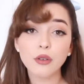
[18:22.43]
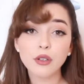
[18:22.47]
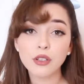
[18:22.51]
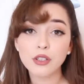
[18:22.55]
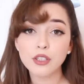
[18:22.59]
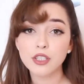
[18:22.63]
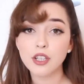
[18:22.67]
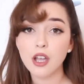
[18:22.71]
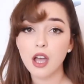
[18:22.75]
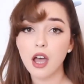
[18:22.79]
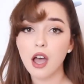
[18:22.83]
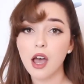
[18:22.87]

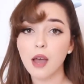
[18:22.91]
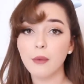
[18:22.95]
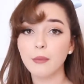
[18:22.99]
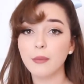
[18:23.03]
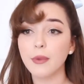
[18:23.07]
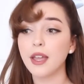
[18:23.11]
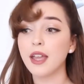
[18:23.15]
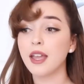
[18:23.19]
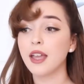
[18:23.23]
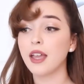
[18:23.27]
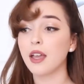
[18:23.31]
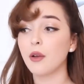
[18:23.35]

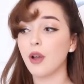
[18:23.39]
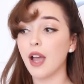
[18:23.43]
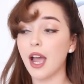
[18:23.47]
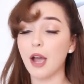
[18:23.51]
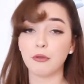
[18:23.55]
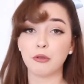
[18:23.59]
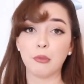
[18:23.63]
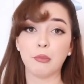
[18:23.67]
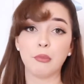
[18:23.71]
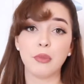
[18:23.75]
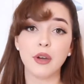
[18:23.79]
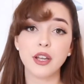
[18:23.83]

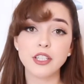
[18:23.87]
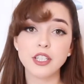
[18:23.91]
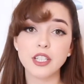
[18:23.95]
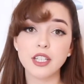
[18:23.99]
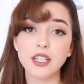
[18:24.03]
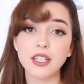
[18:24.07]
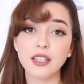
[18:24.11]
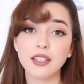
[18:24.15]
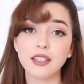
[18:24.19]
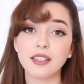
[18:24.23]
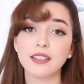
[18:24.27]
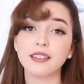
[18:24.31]
to
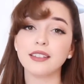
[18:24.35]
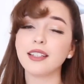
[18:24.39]
budget,